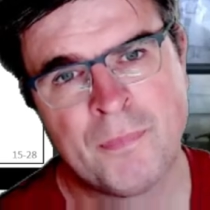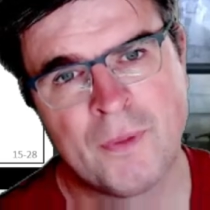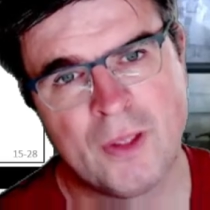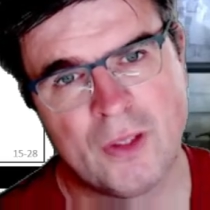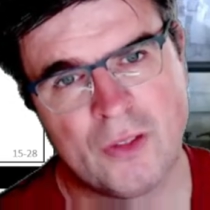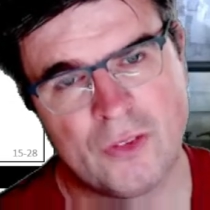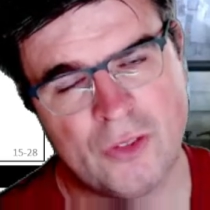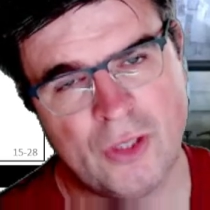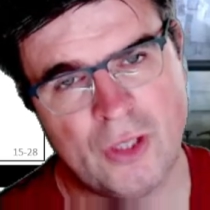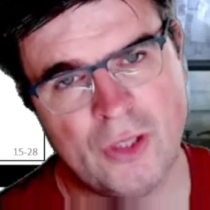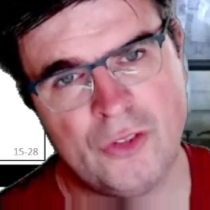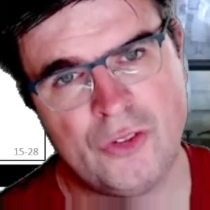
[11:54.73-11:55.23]

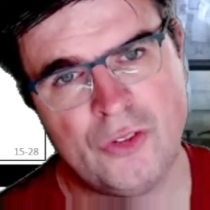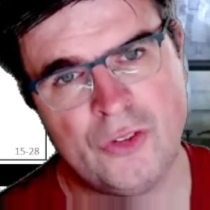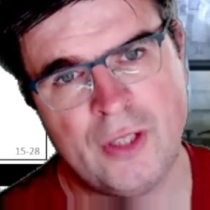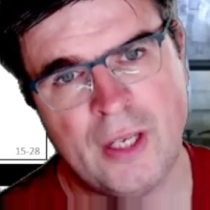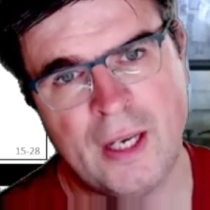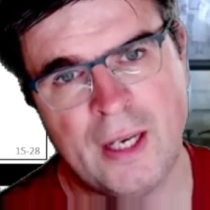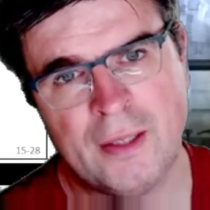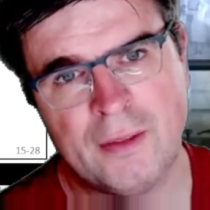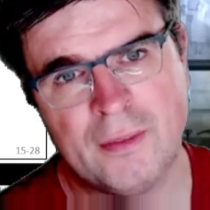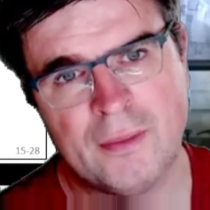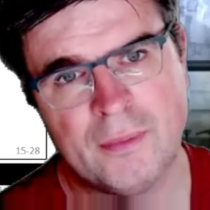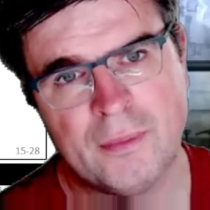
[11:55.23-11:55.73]
such
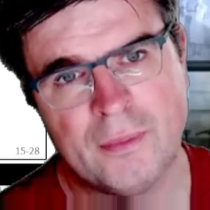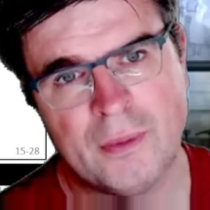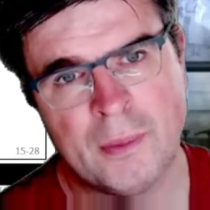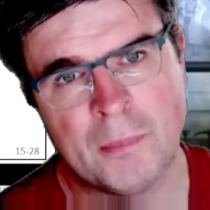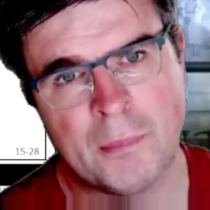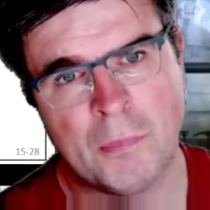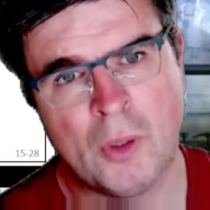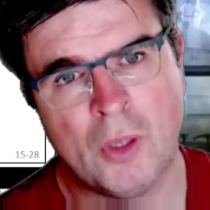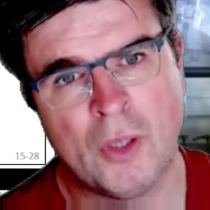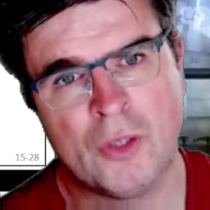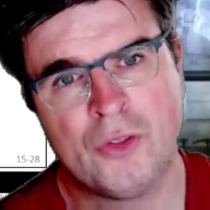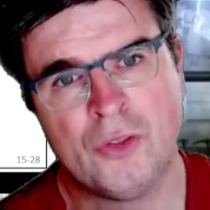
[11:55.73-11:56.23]
that the
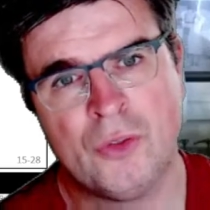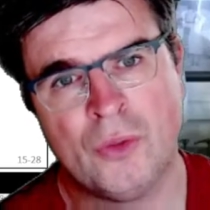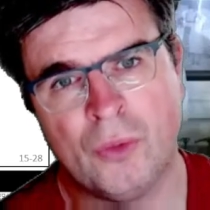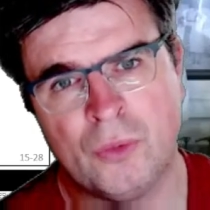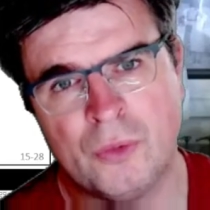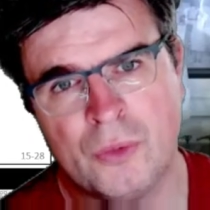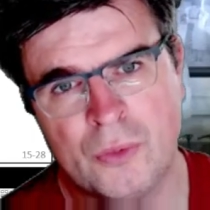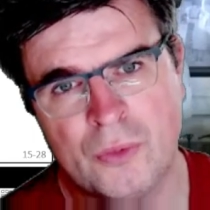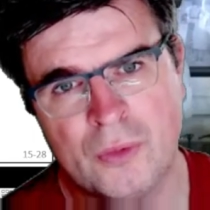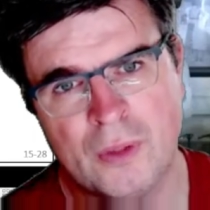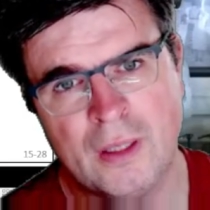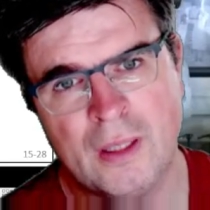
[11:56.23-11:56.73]
marginal
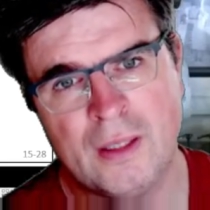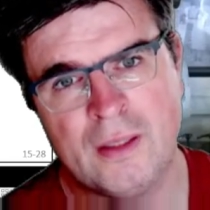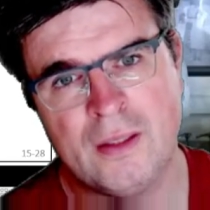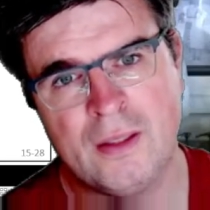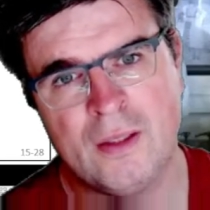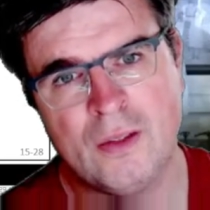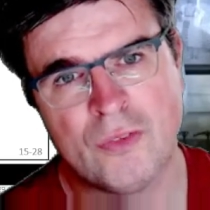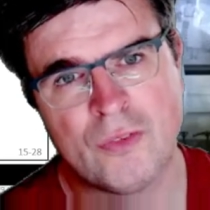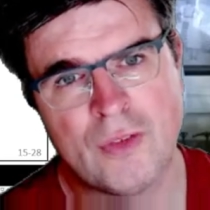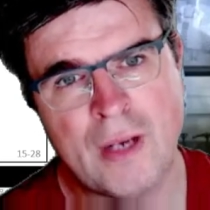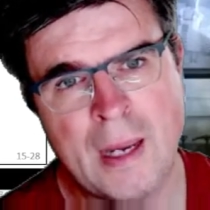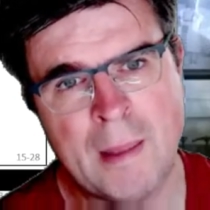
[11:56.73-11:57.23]
utility
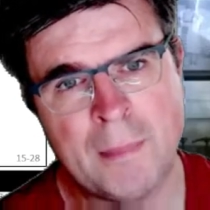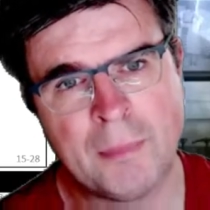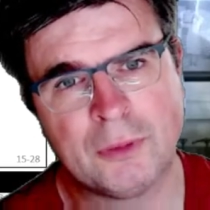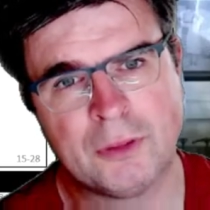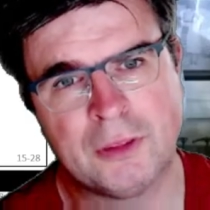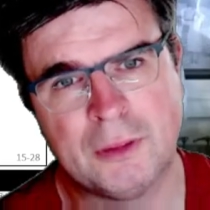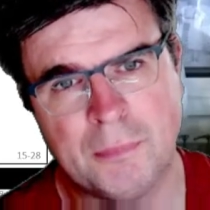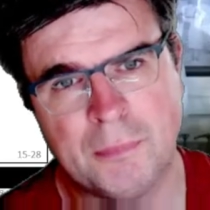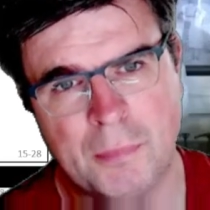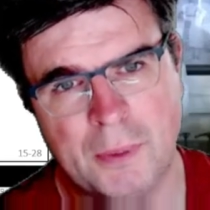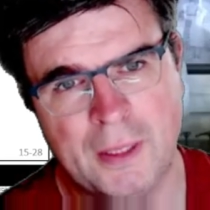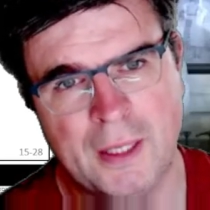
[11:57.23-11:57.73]
of apples
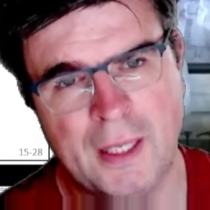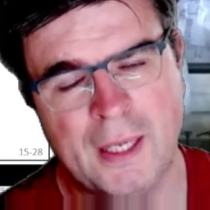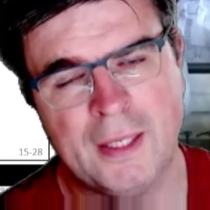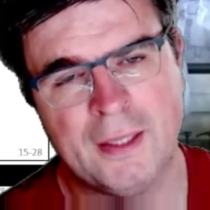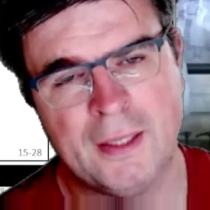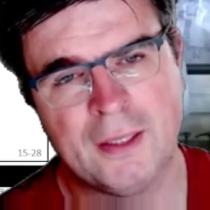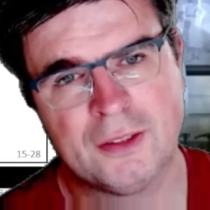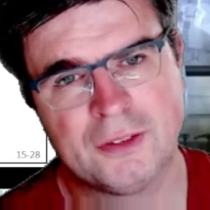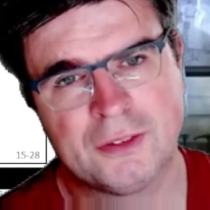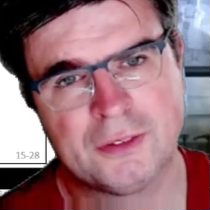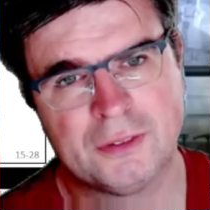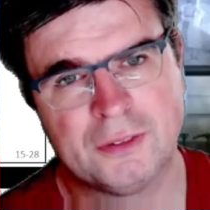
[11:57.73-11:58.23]
and
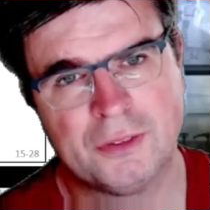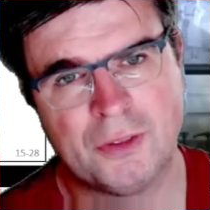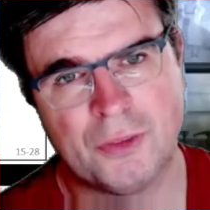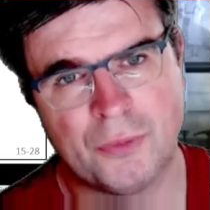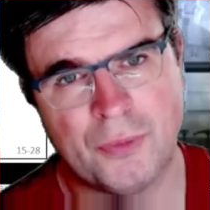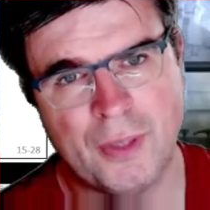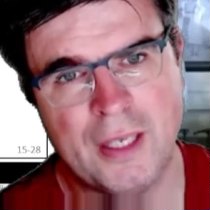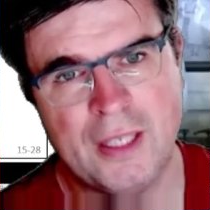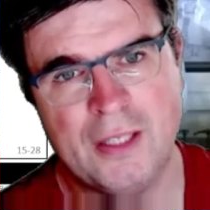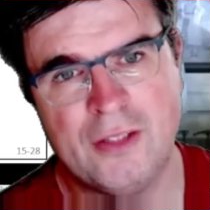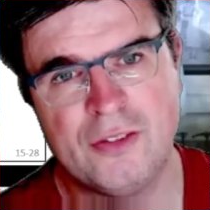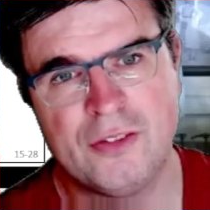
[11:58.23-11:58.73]
bananas, the
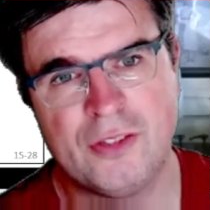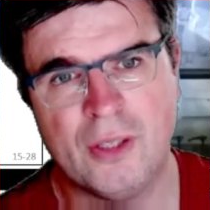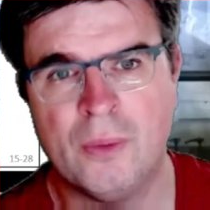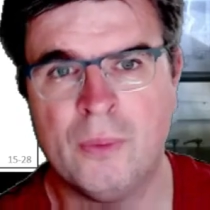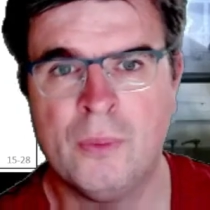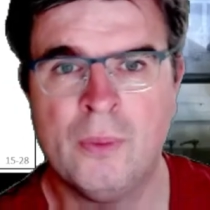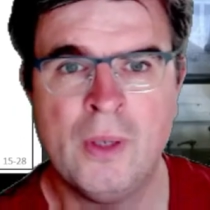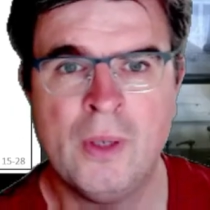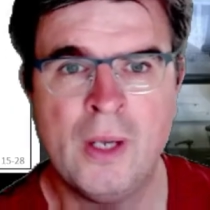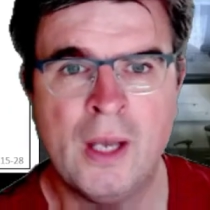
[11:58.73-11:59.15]
ratio,